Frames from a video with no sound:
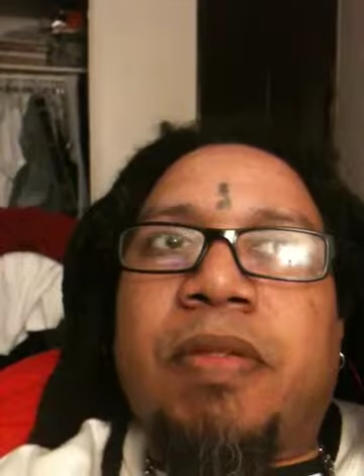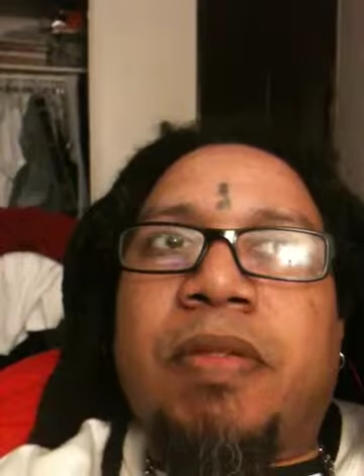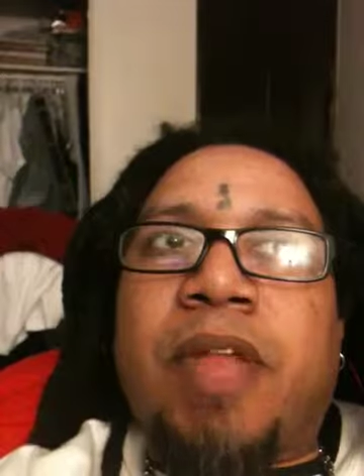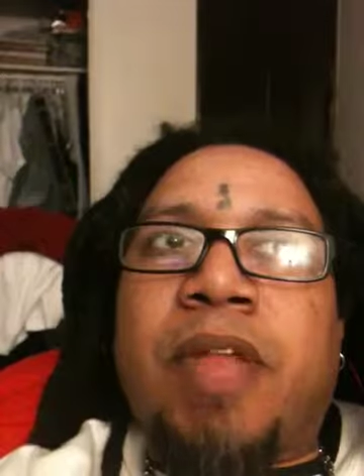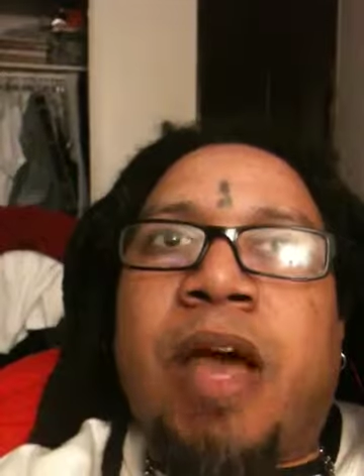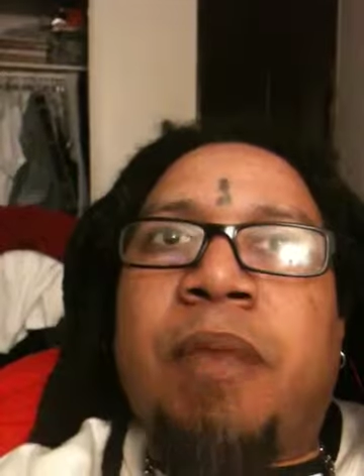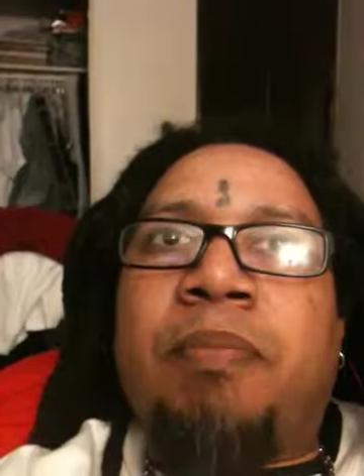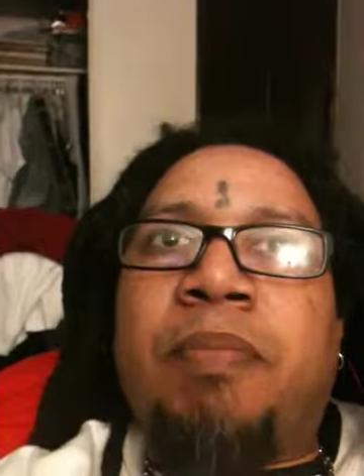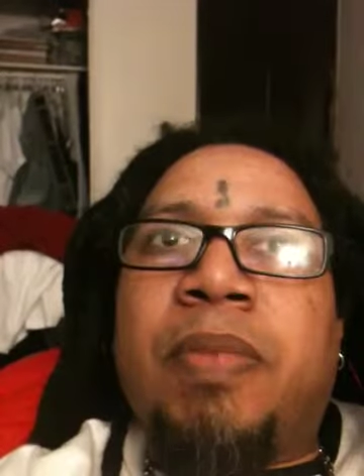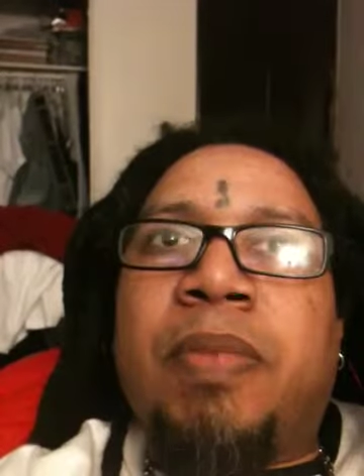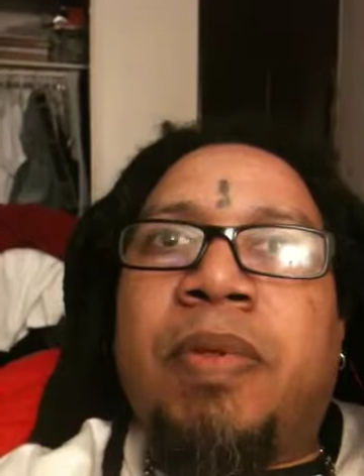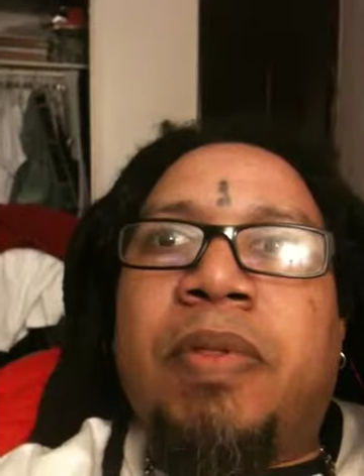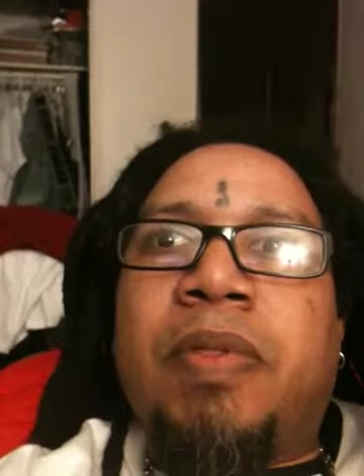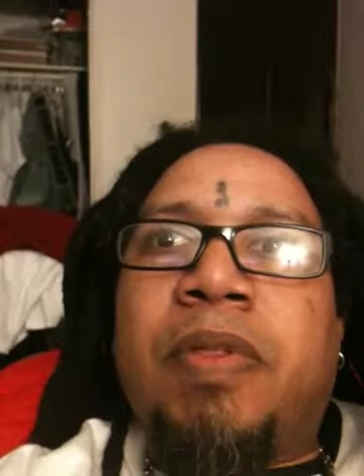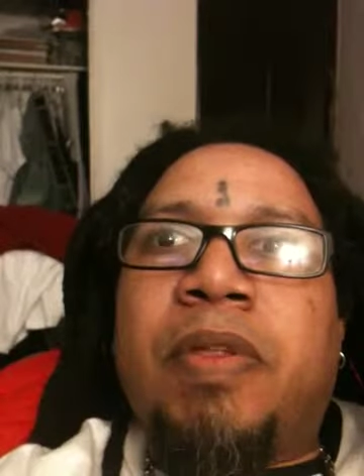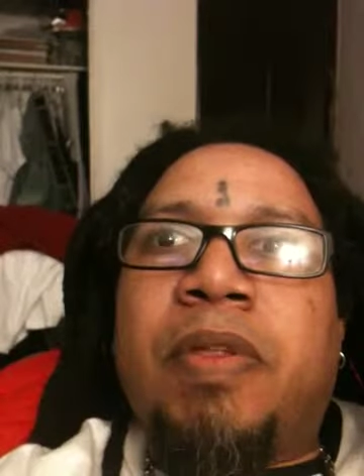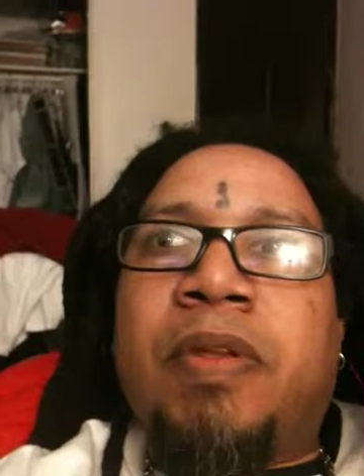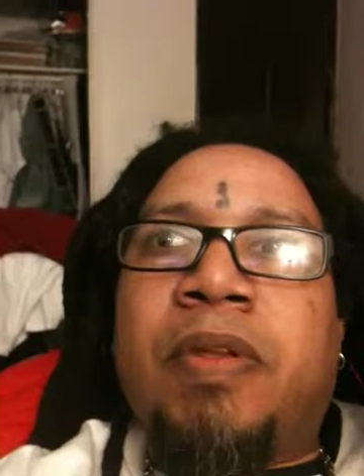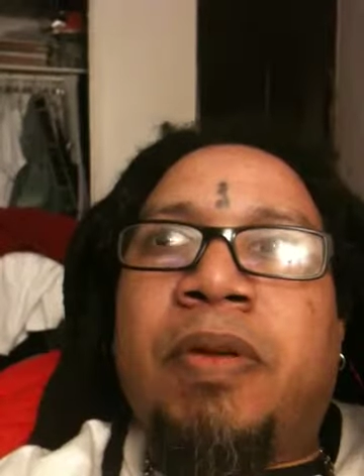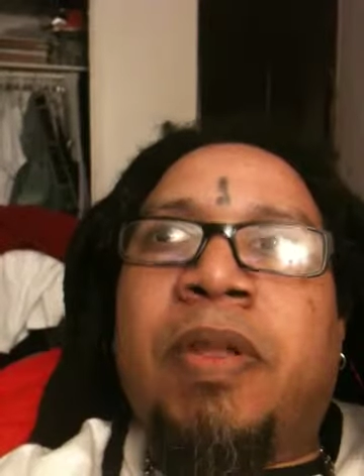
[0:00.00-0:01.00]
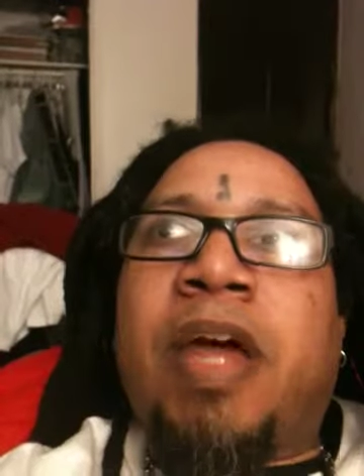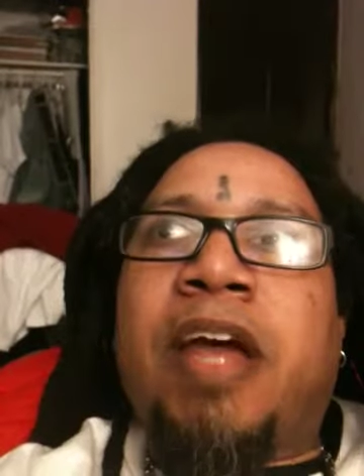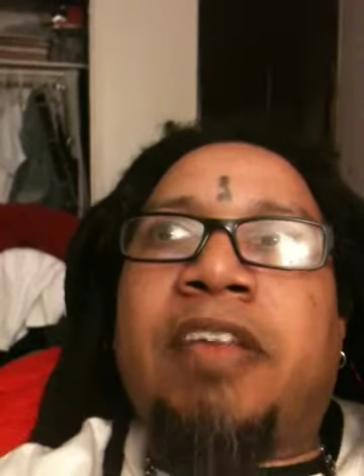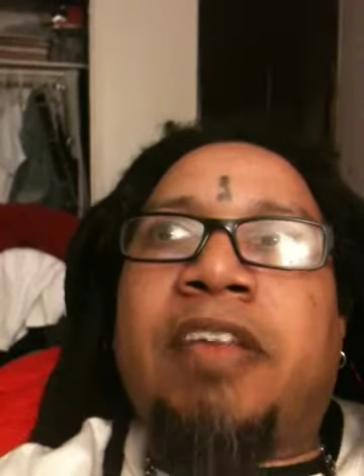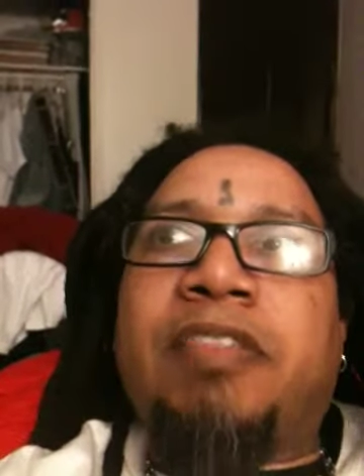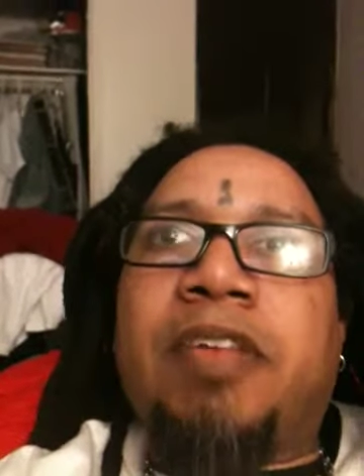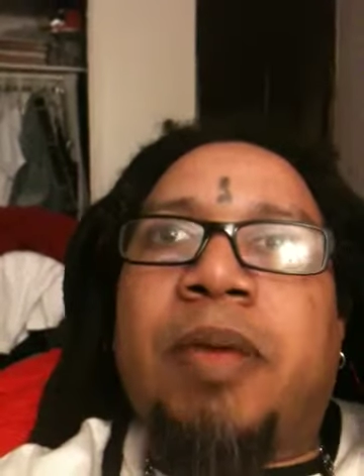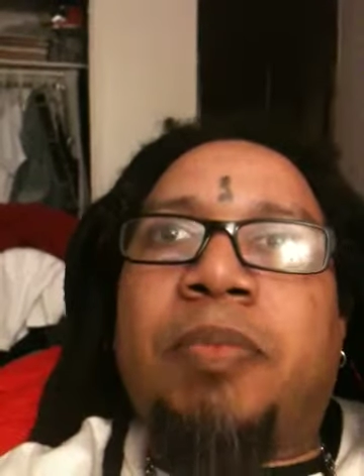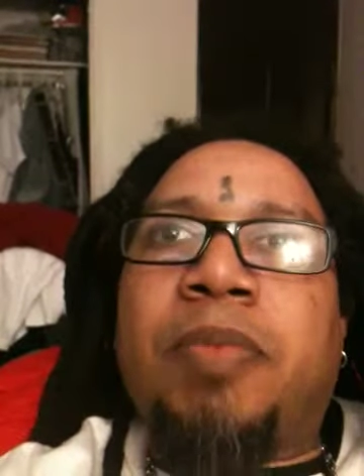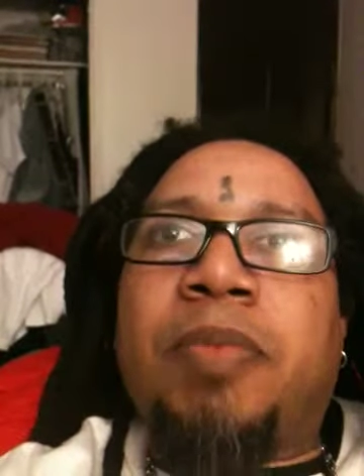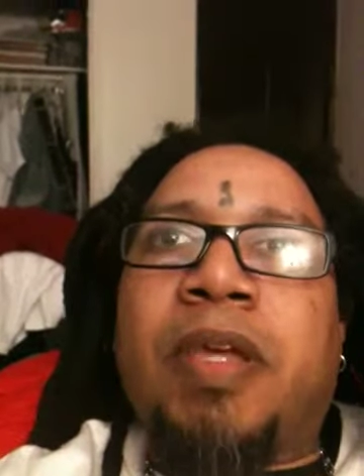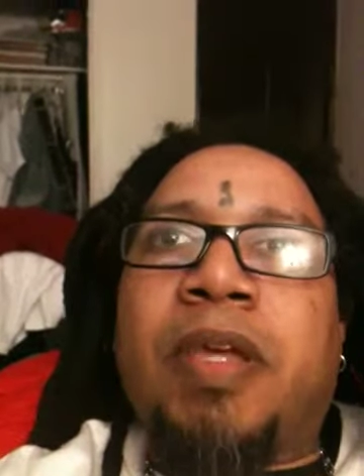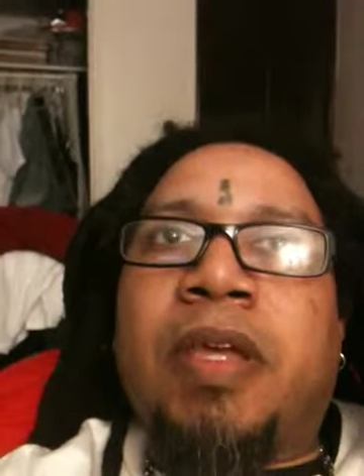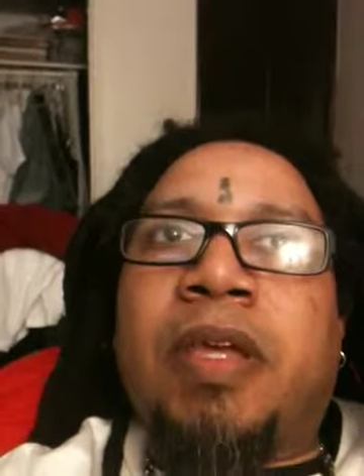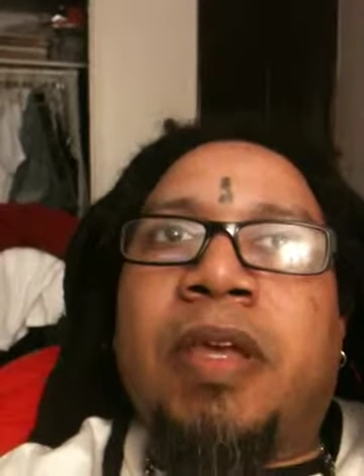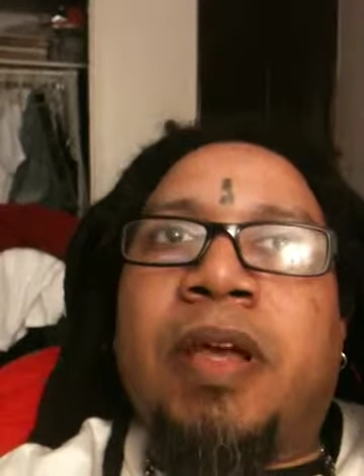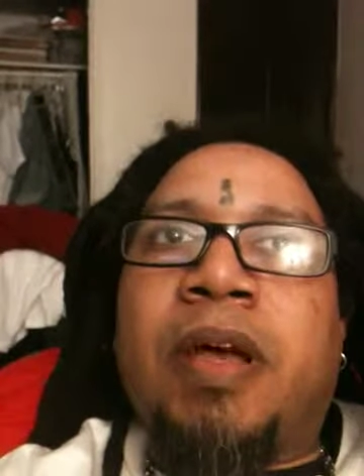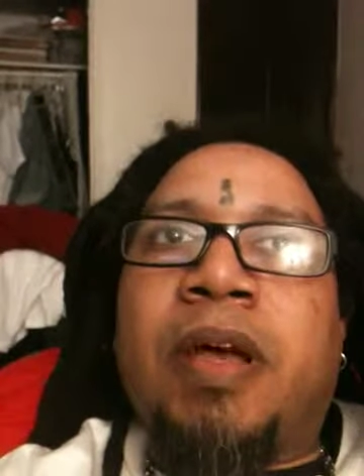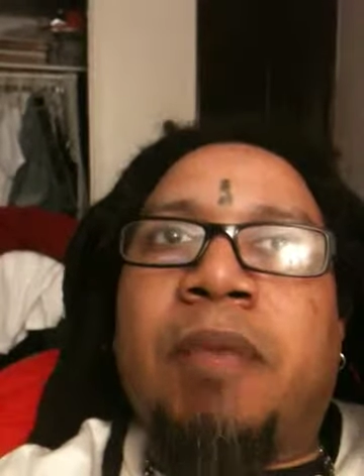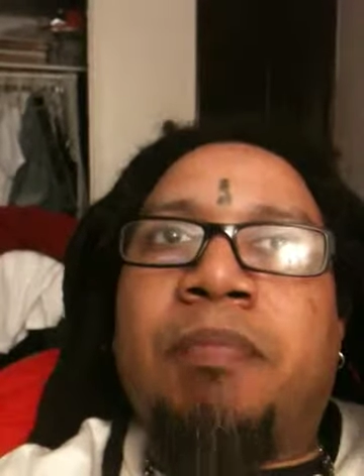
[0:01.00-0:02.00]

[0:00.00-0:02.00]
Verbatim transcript: not you know, not accepting